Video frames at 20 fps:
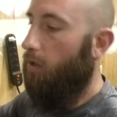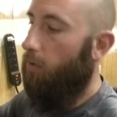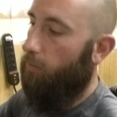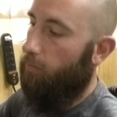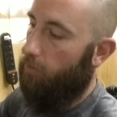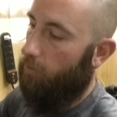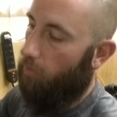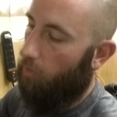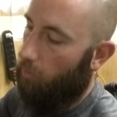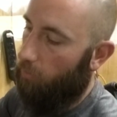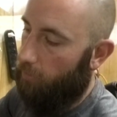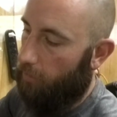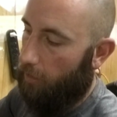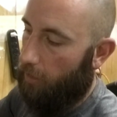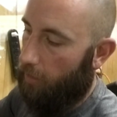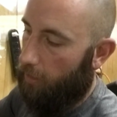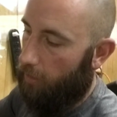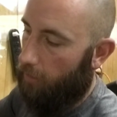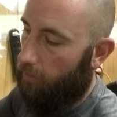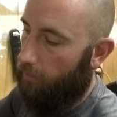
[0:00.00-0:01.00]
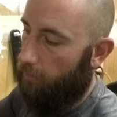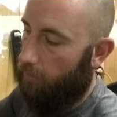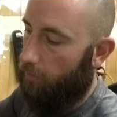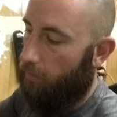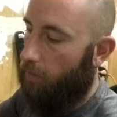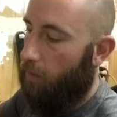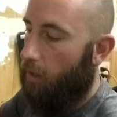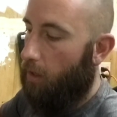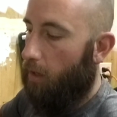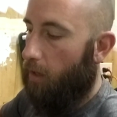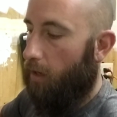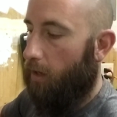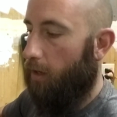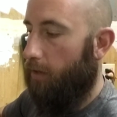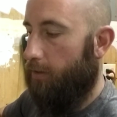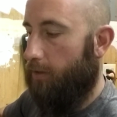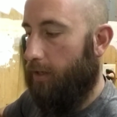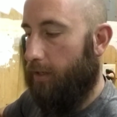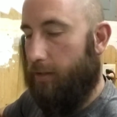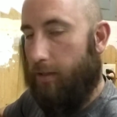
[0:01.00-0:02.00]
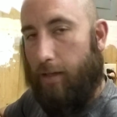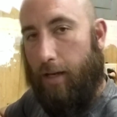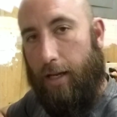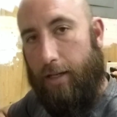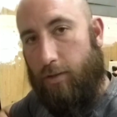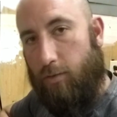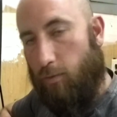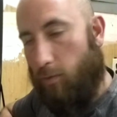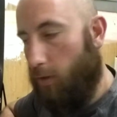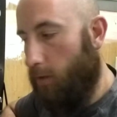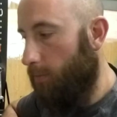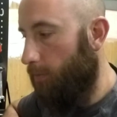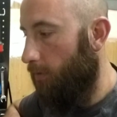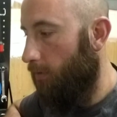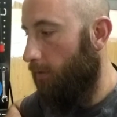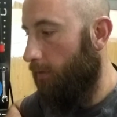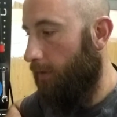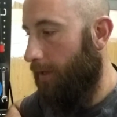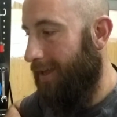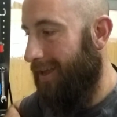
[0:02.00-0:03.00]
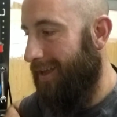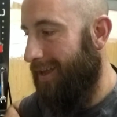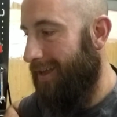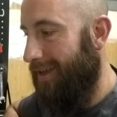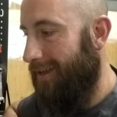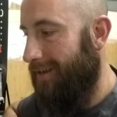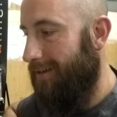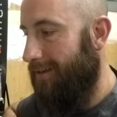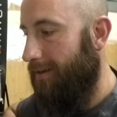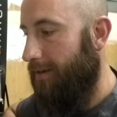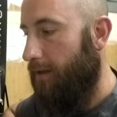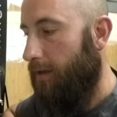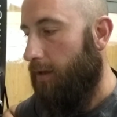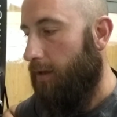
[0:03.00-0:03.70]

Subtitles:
when you're holding it here. You got the nice rubber on the head.